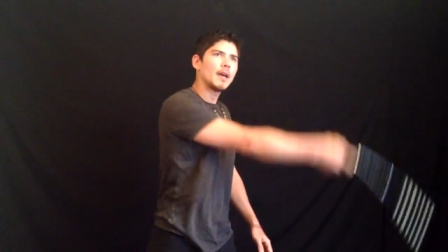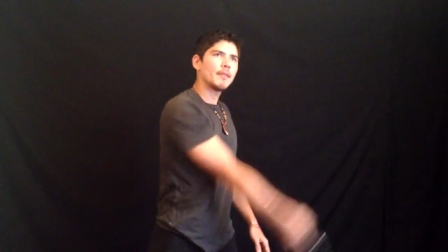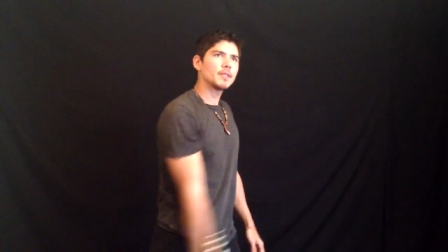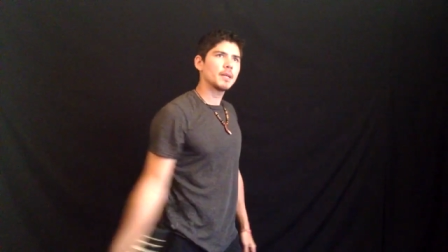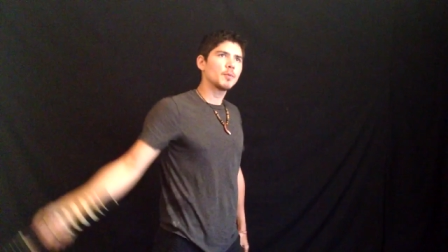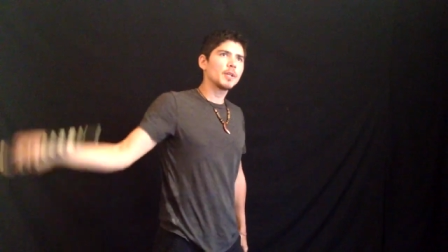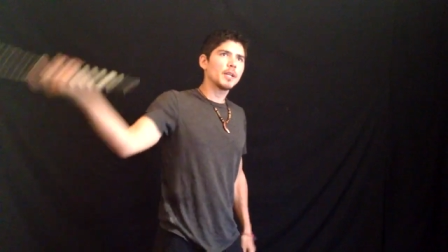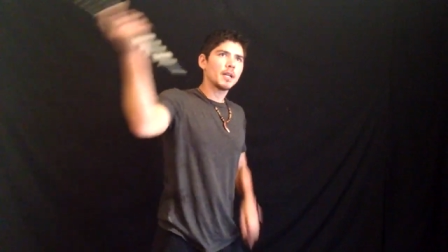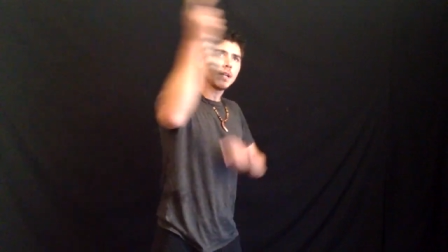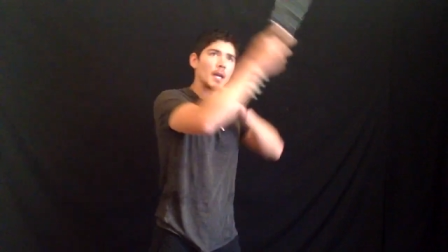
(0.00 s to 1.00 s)
every time we're
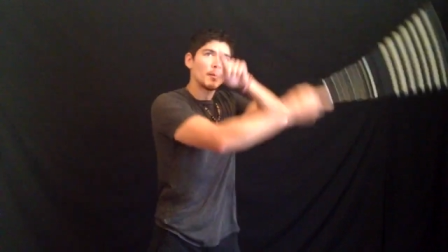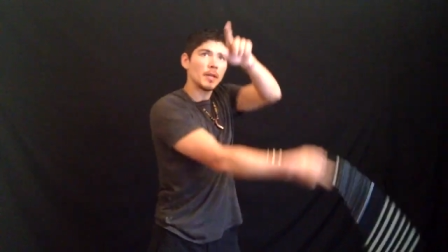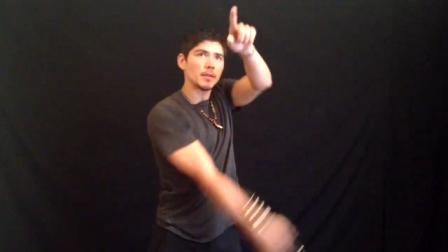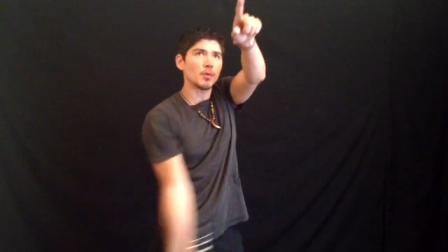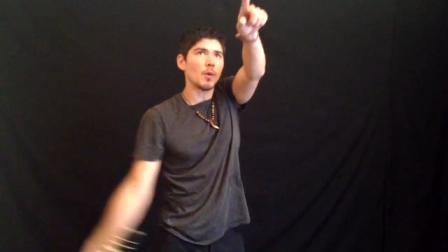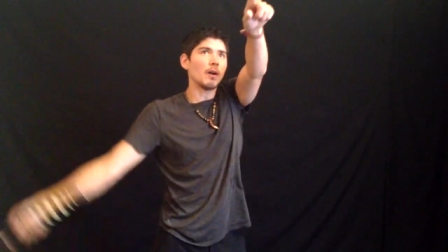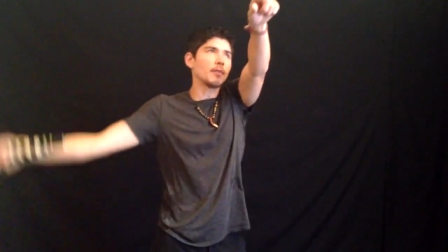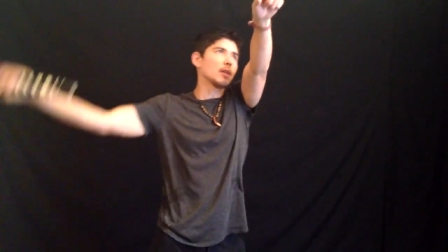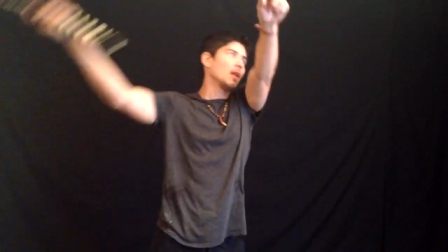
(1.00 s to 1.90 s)
here and we hit 12